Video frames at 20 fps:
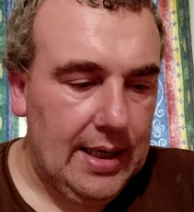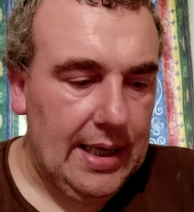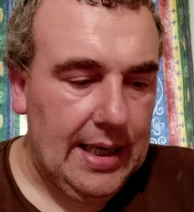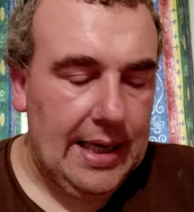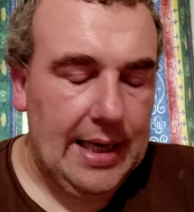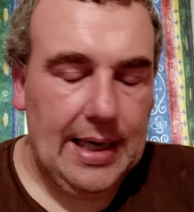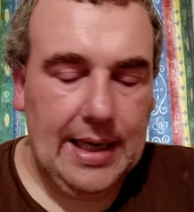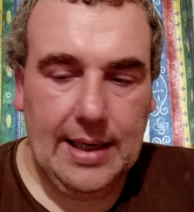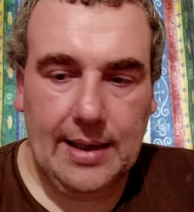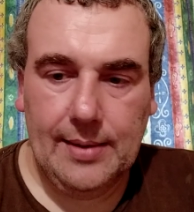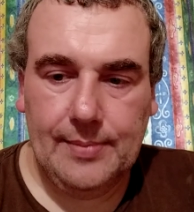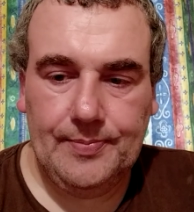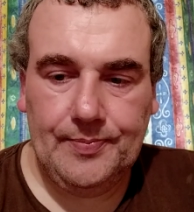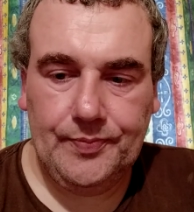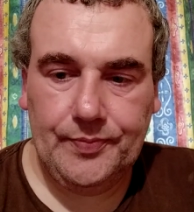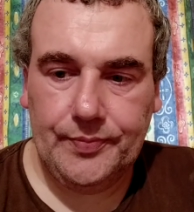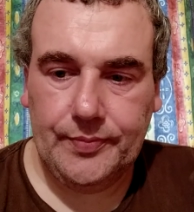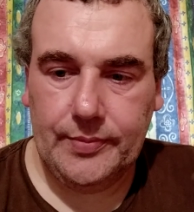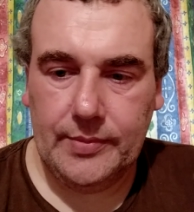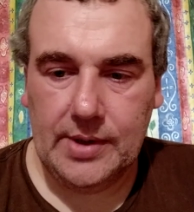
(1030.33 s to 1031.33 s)
air
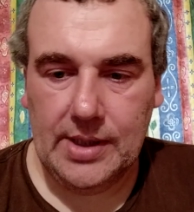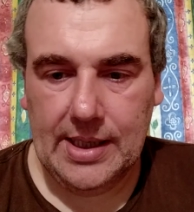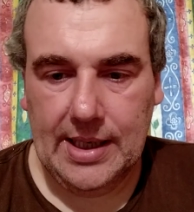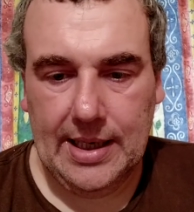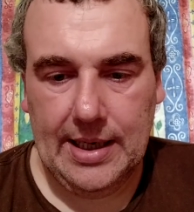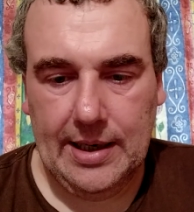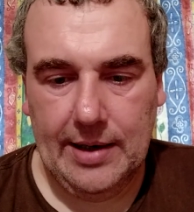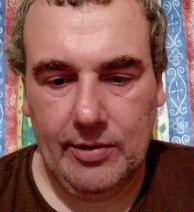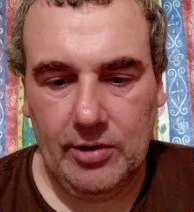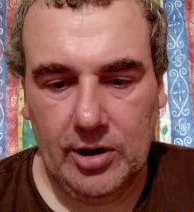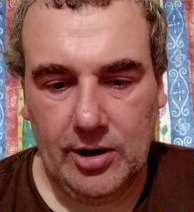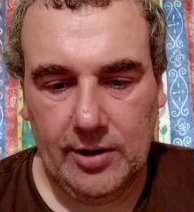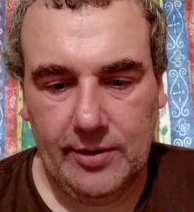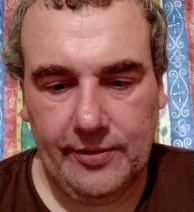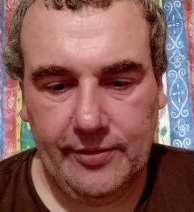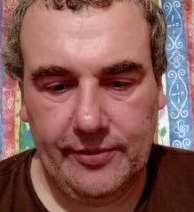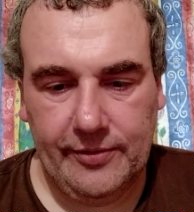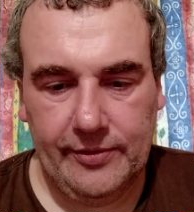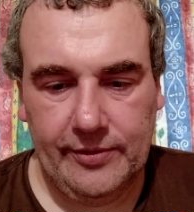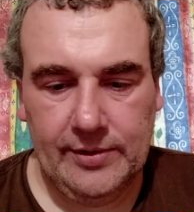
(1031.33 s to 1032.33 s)

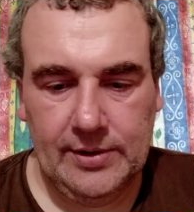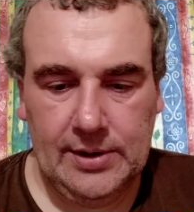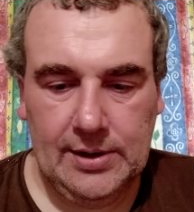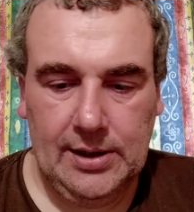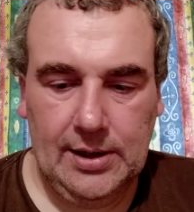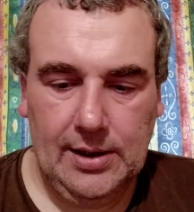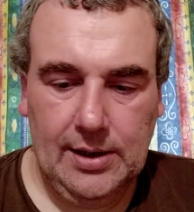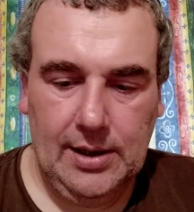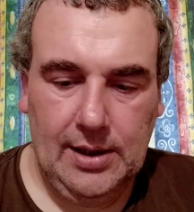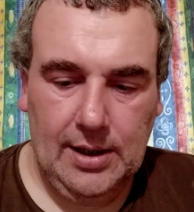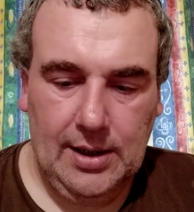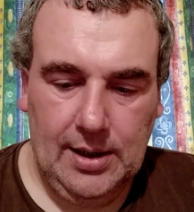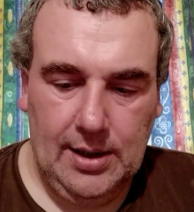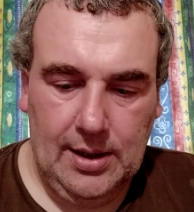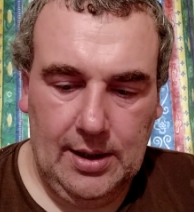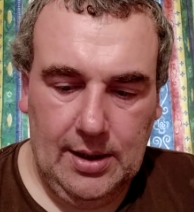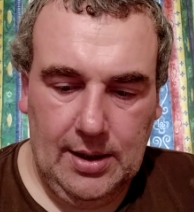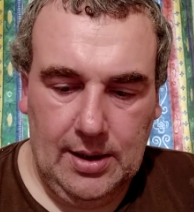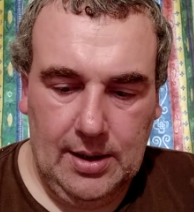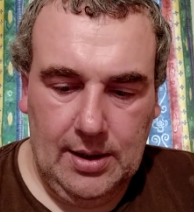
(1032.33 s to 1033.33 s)
off
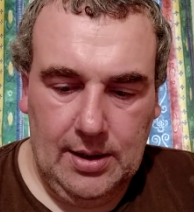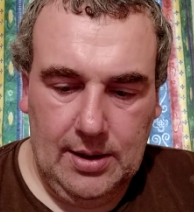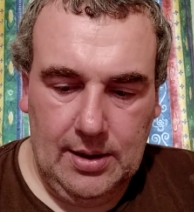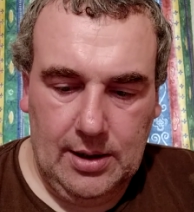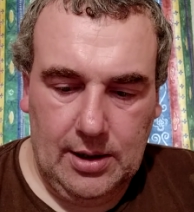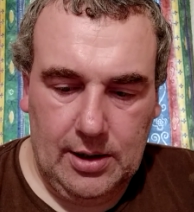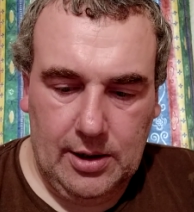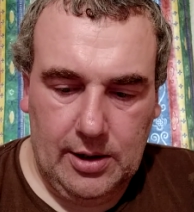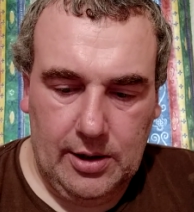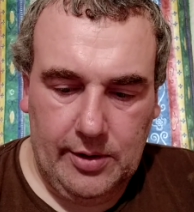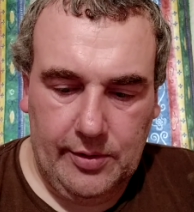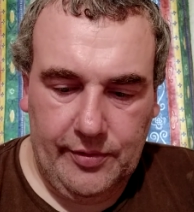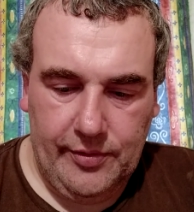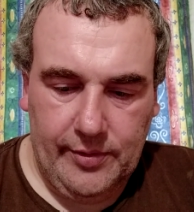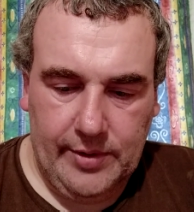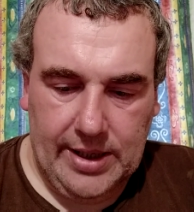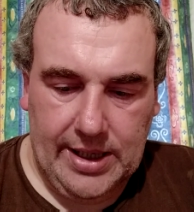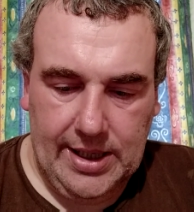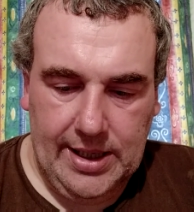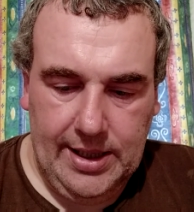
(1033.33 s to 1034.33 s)

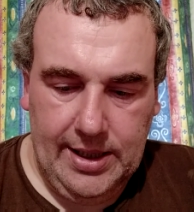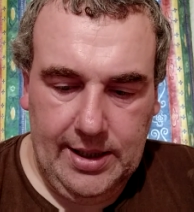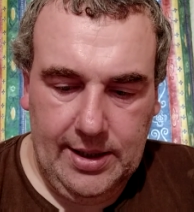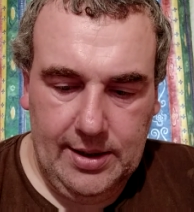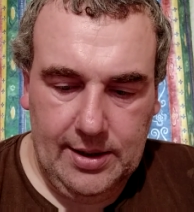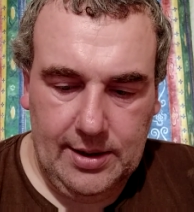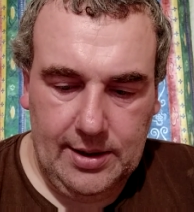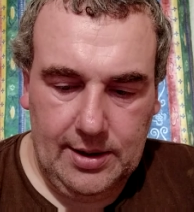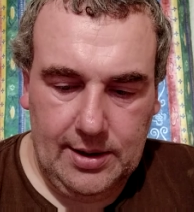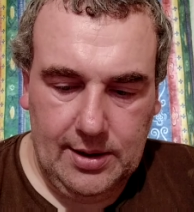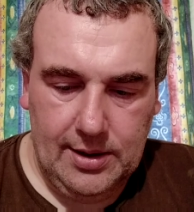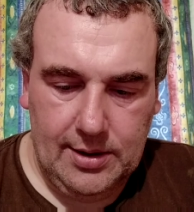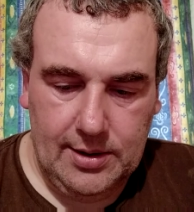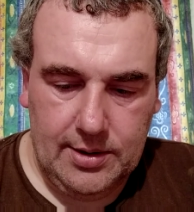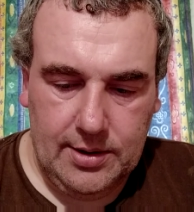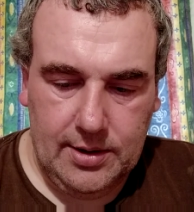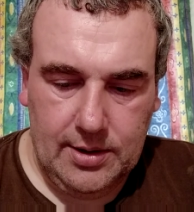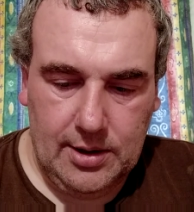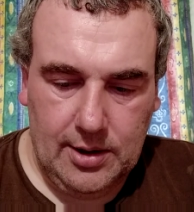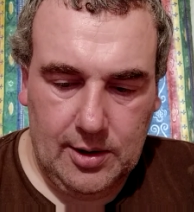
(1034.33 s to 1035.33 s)
halfway. Gonna
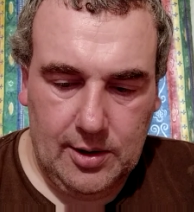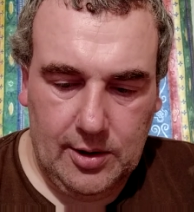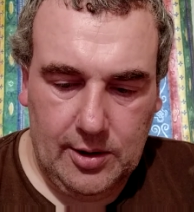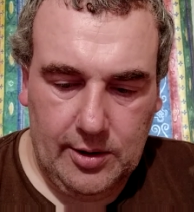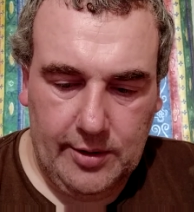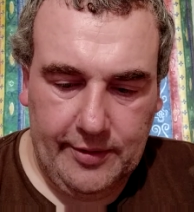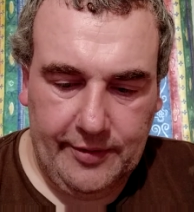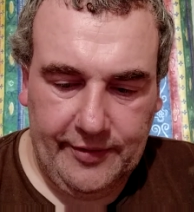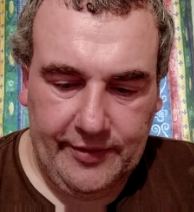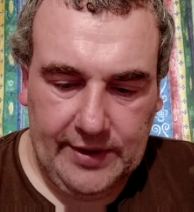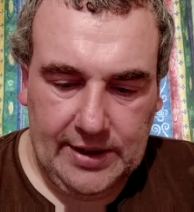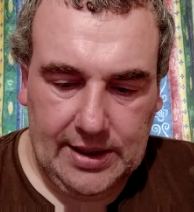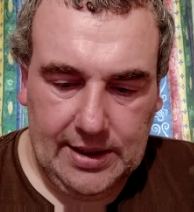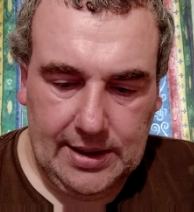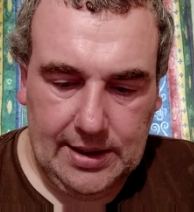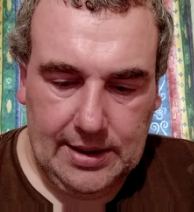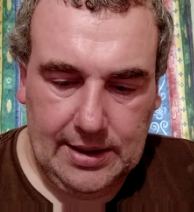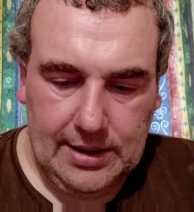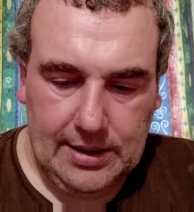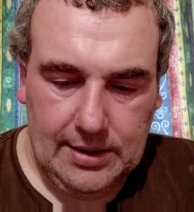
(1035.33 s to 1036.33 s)
start off.
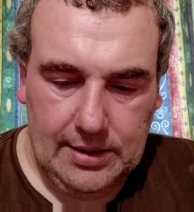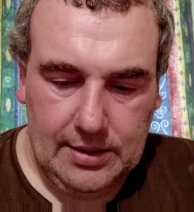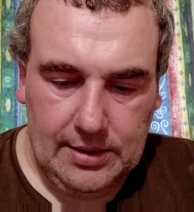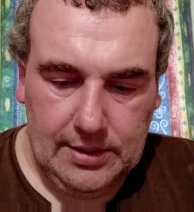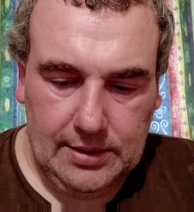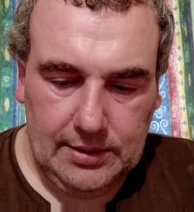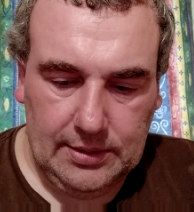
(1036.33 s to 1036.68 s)
Oh,